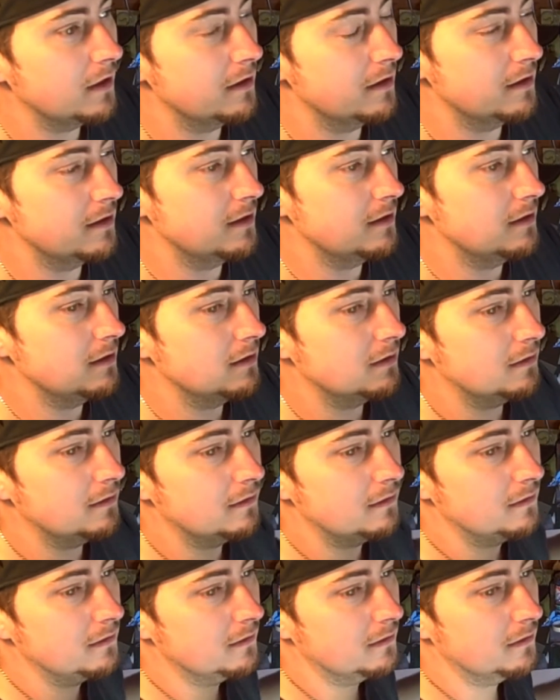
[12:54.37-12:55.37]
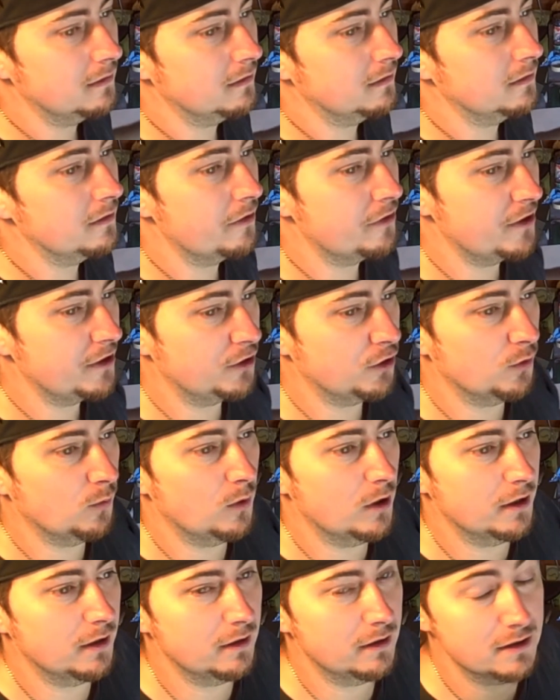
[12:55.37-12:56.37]
The thicker
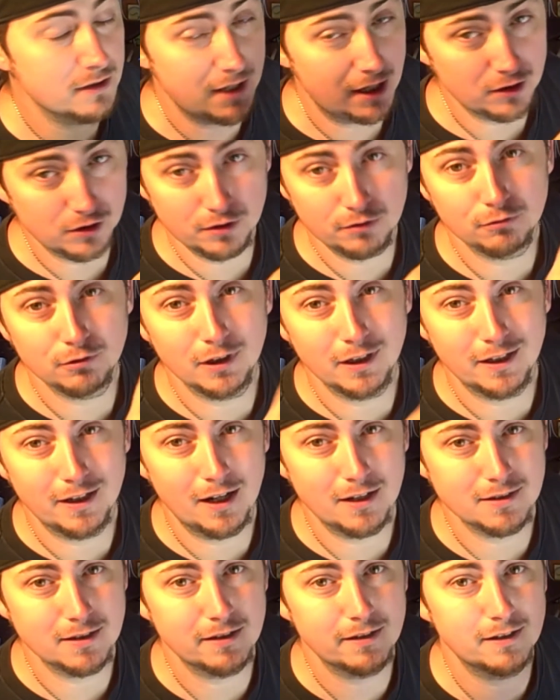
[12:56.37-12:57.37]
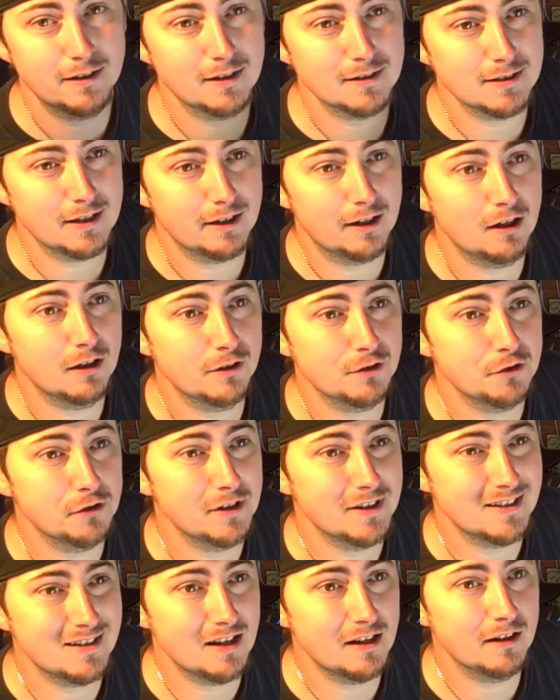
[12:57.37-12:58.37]
one is actually really nice. I think that's like
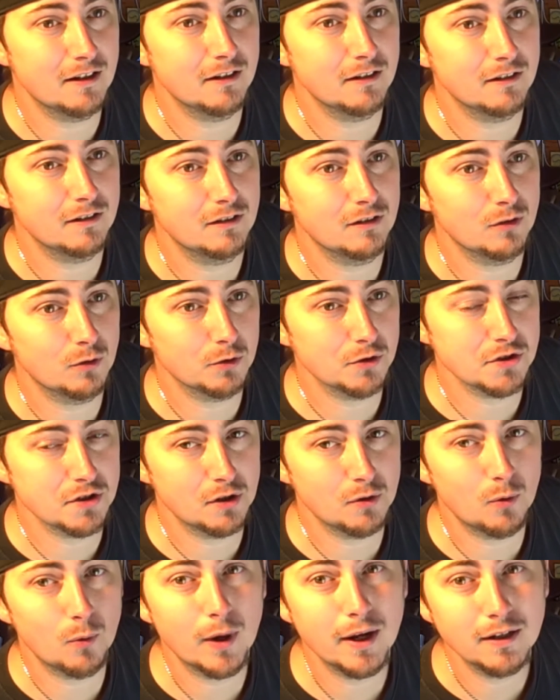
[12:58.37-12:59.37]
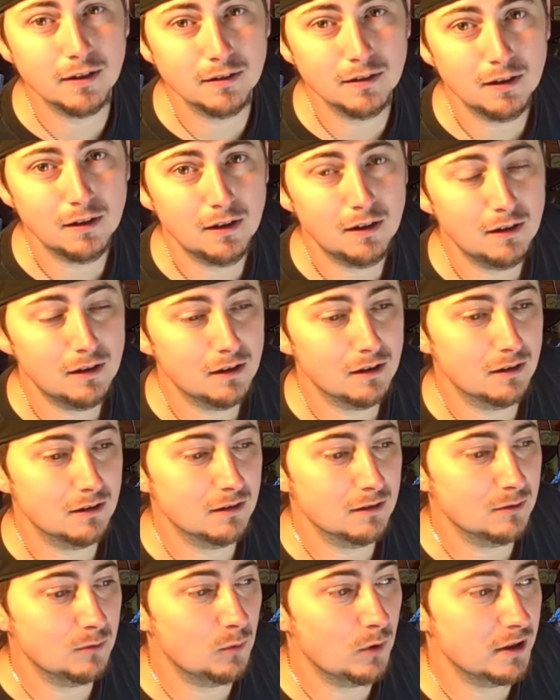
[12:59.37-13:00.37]
110 or so weight.
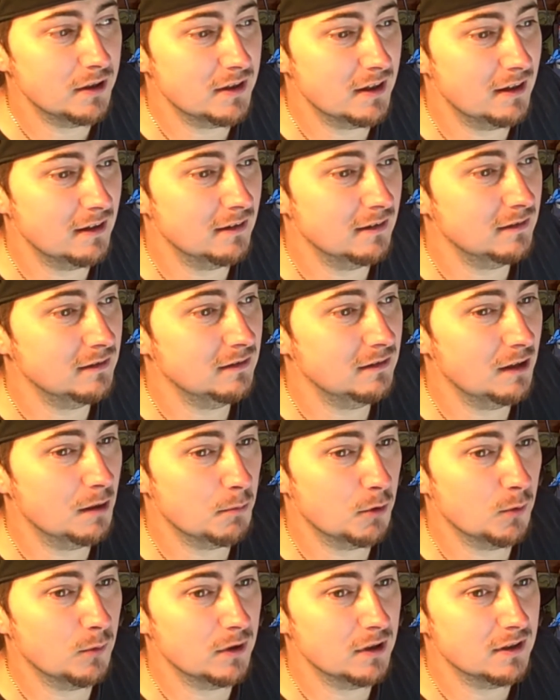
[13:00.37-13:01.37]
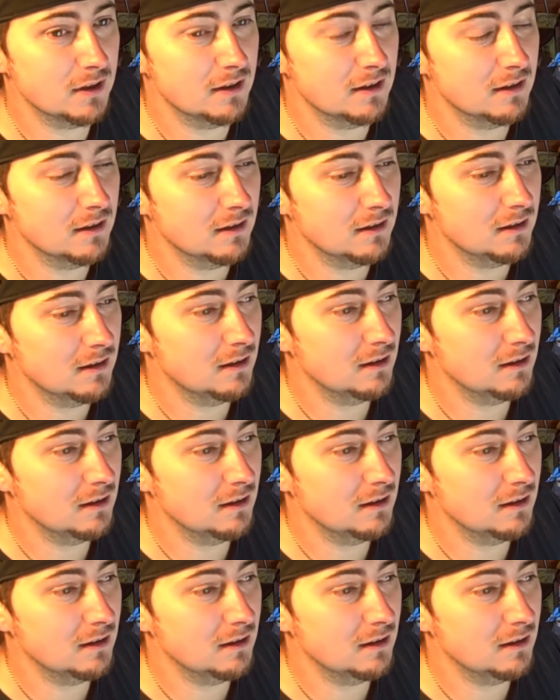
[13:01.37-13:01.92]
110, number 110.